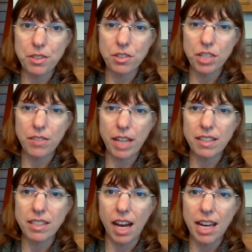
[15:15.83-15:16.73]
She even
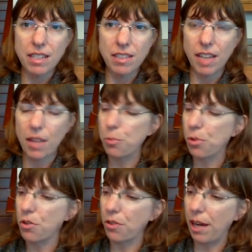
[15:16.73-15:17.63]
has guys inside the
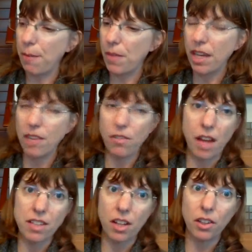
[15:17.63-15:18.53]
program that have lost